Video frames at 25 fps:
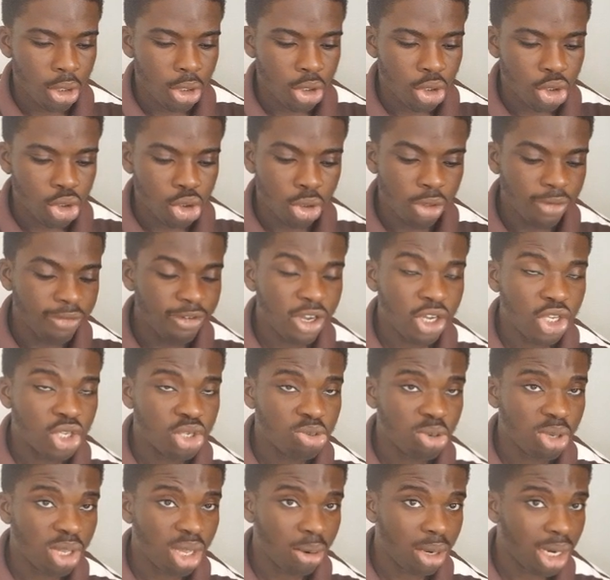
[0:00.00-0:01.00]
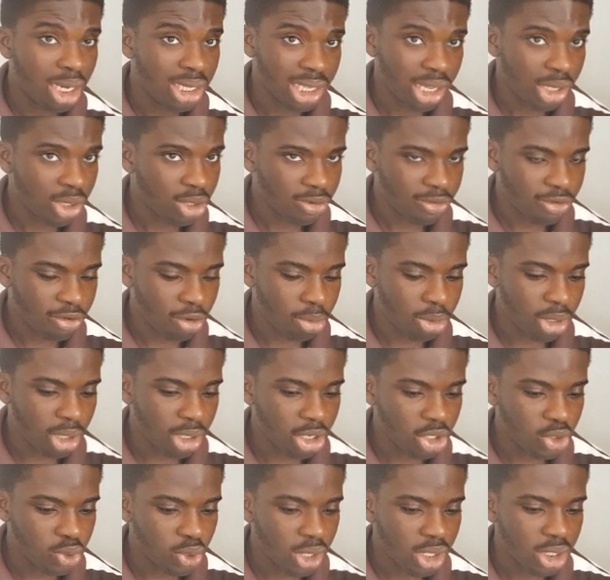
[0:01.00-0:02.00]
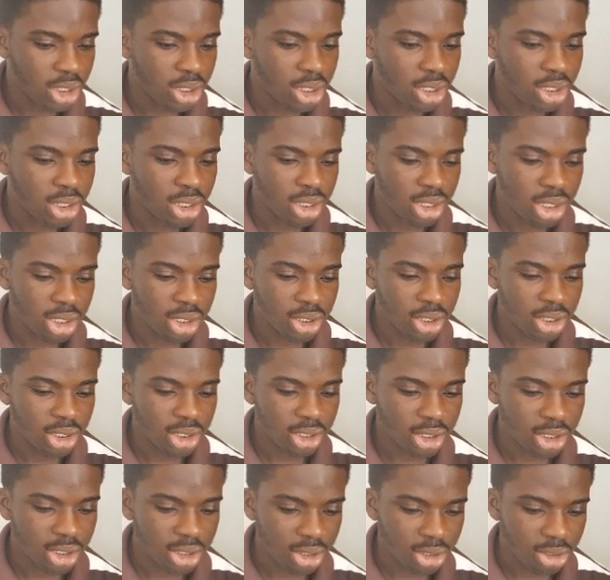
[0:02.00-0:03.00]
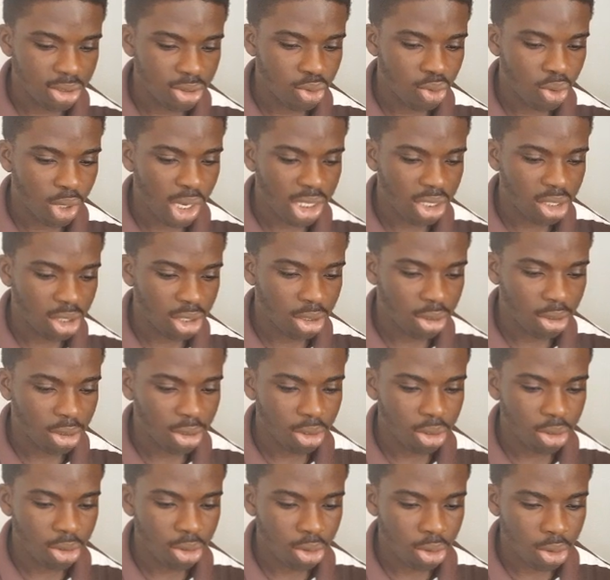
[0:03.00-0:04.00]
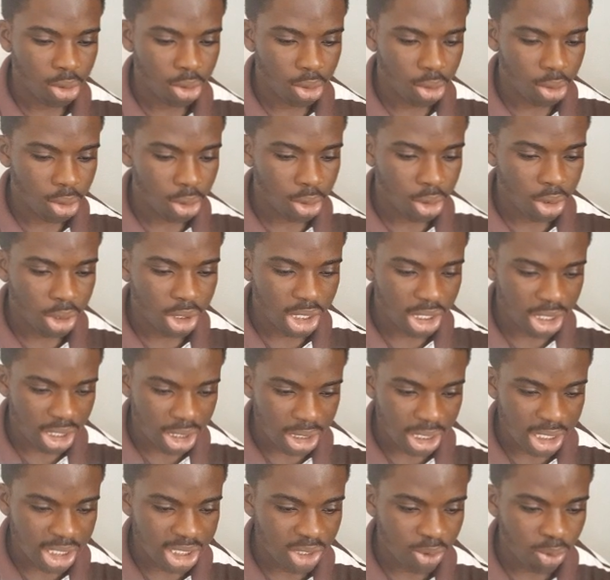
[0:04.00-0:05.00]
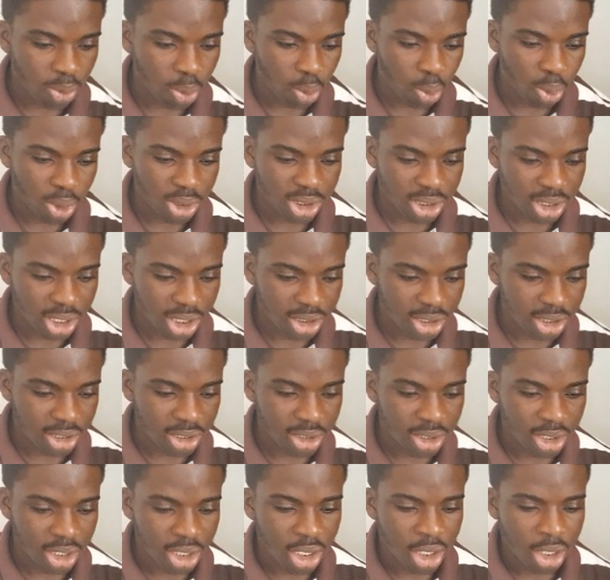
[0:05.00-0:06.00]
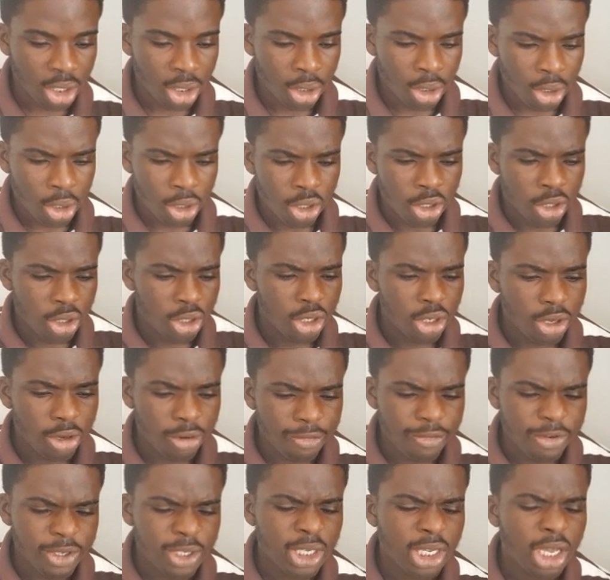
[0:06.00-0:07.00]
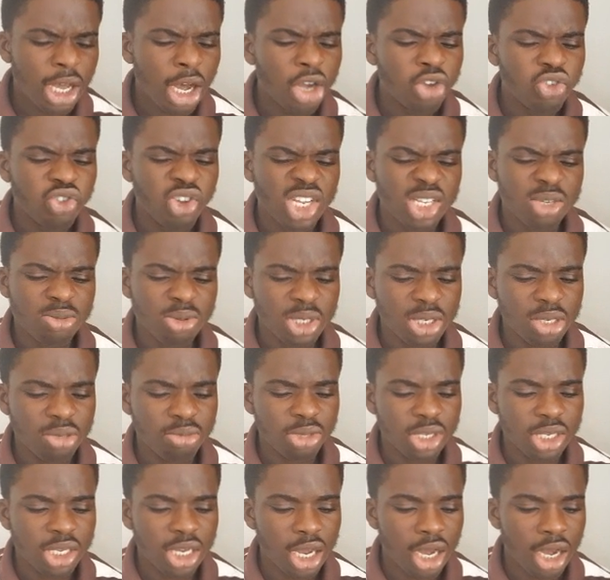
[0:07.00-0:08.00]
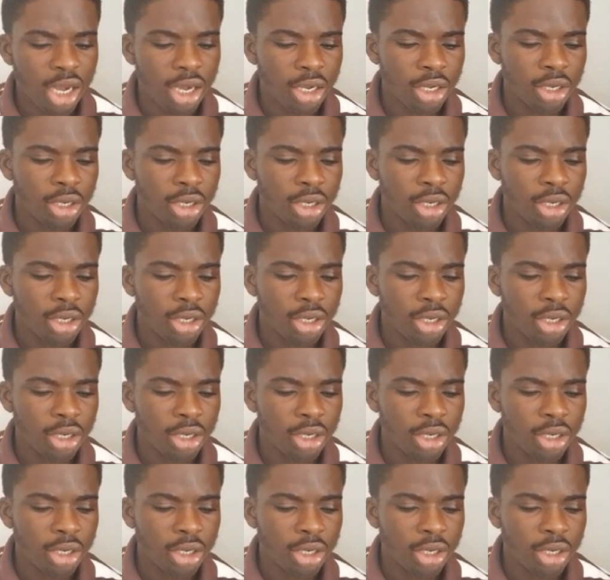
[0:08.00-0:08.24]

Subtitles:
So if I'm speaking about the types of computer networks, this is, I think, let's see what it is. Physical transmission media.